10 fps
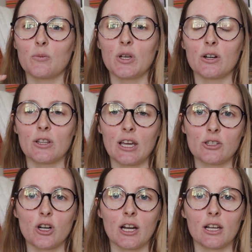we are
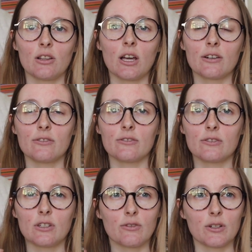then trying a lot of
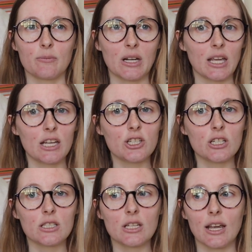different
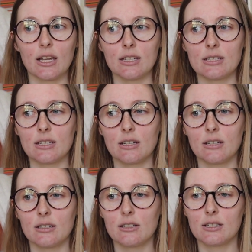medications and
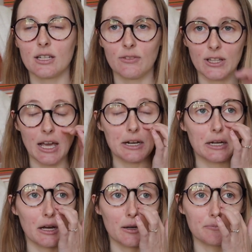stuff like that
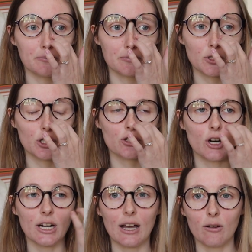to
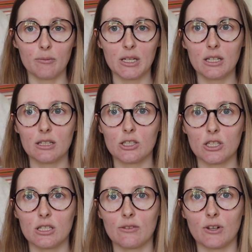try to help me,
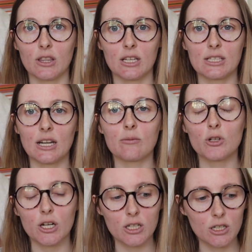just different things that I'm
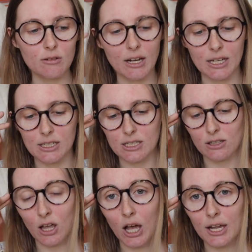trying to do, and it's
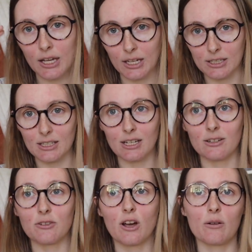a lot, and I
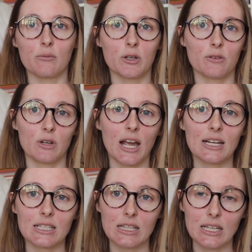don't know how I'm going to
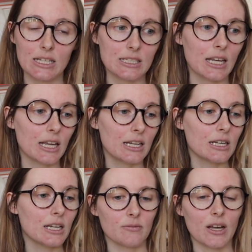react to things.
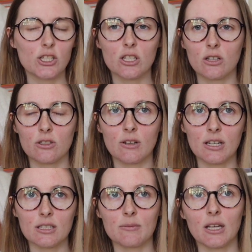And I just also
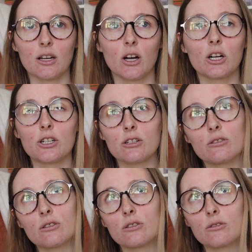got some like hard
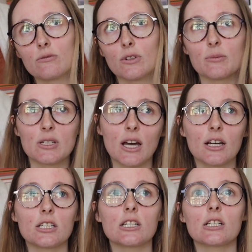news from the
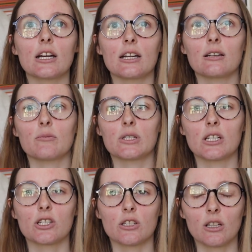doctor and
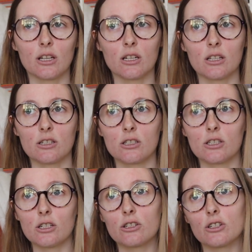potentially like another
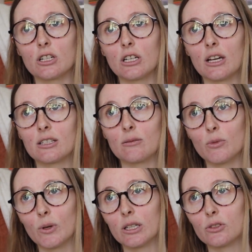surgery at
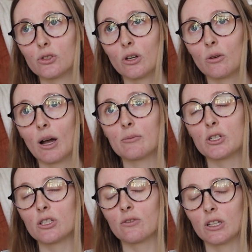some point, so I'm
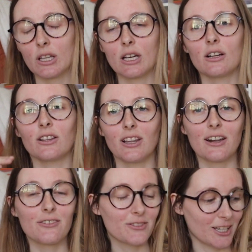just feeling a
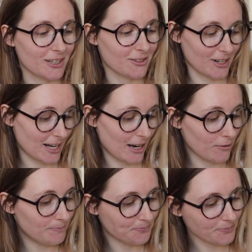lot of things right now.